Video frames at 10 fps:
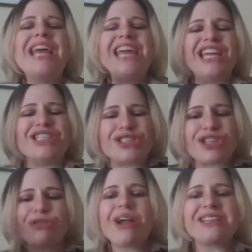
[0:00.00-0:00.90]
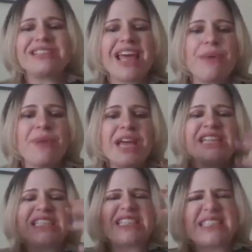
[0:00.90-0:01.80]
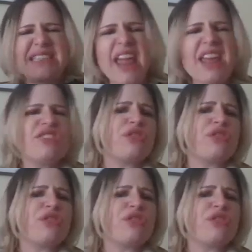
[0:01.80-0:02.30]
He instructs them to stay in